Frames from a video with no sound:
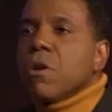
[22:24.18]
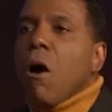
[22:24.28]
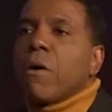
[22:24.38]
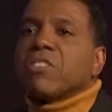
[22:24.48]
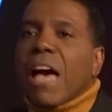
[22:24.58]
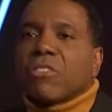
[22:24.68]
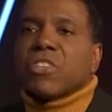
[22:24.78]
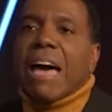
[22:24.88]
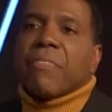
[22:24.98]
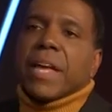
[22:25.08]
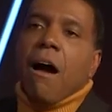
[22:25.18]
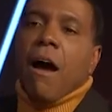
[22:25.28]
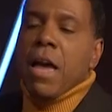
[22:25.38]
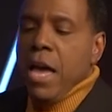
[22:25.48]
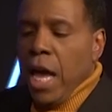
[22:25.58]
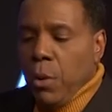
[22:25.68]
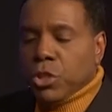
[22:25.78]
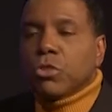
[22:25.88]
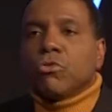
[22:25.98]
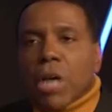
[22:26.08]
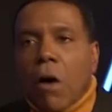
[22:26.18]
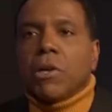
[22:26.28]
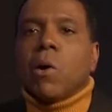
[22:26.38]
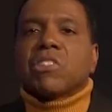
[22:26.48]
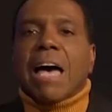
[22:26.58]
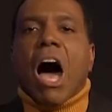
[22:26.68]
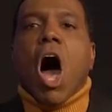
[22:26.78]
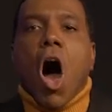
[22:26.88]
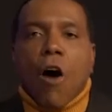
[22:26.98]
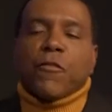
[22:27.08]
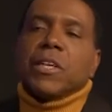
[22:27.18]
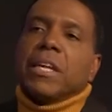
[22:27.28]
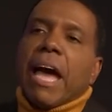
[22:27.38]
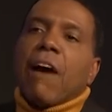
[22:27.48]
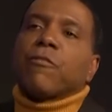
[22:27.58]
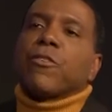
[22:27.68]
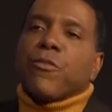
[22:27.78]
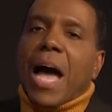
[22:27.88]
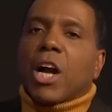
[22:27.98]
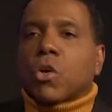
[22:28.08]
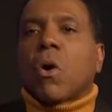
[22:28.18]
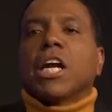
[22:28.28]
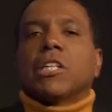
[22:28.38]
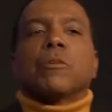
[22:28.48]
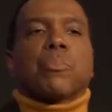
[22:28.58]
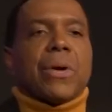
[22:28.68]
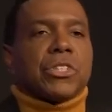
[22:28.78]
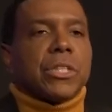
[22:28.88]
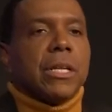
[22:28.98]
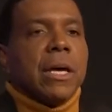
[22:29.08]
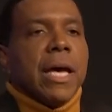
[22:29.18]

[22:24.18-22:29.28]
know is how sad they are. And what you don't know is how often they have to fight chronic depression